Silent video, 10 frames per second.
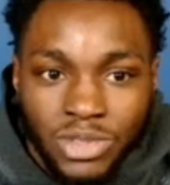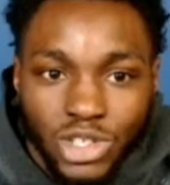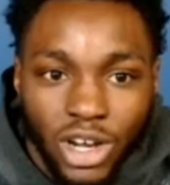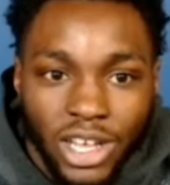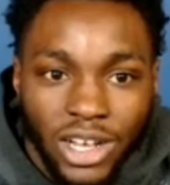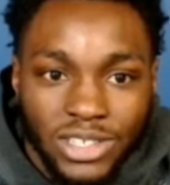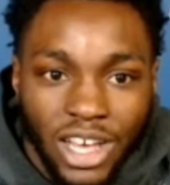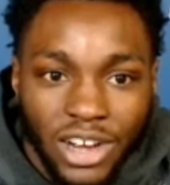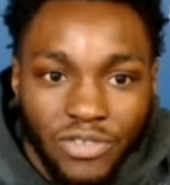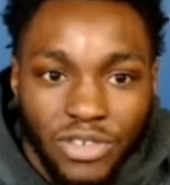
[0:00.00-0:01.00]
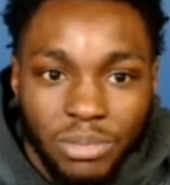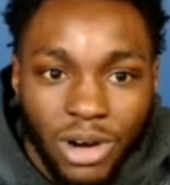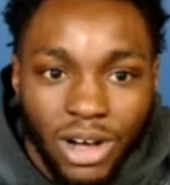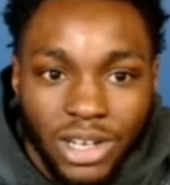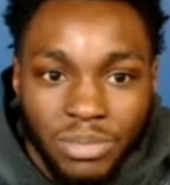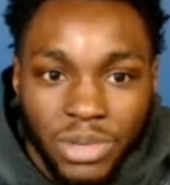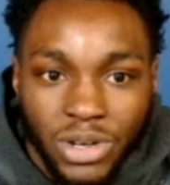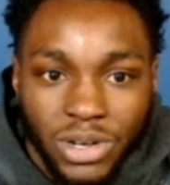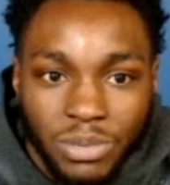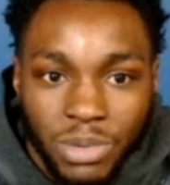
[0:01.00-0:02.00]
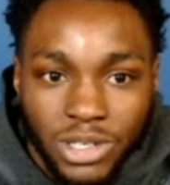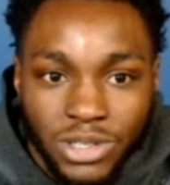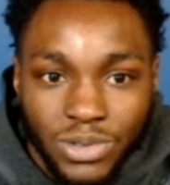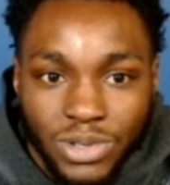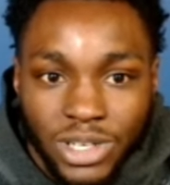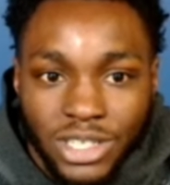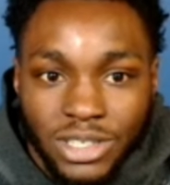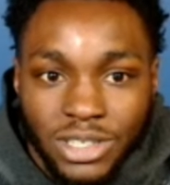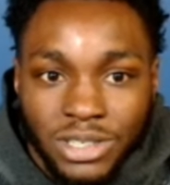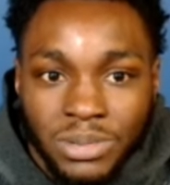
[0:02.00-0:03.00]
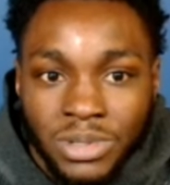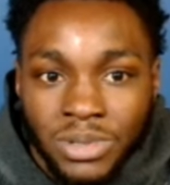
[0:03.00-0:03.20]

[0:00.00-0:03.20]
talking outside of football and building a personal relationship.